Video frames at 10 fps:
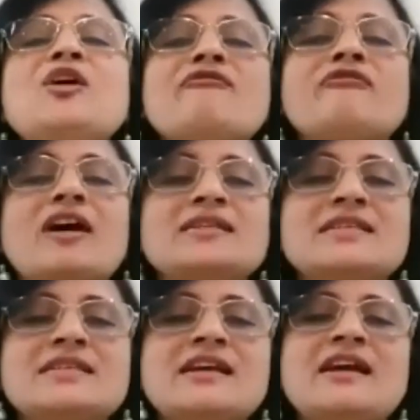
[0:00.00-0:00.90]
of
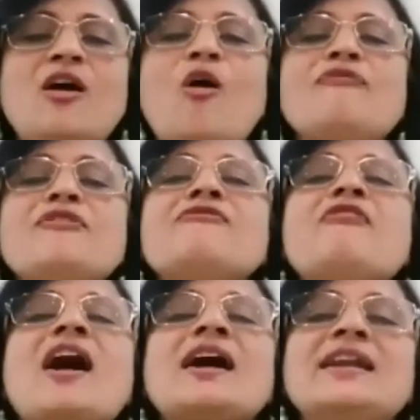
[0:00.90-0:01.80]
us often
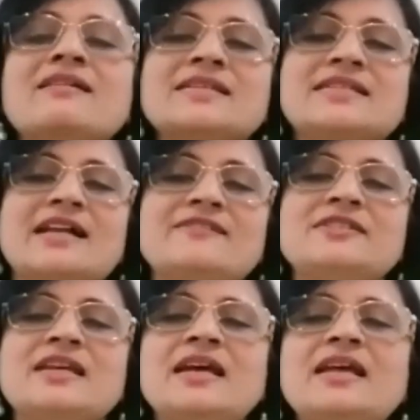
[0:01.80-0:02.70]
find ourselves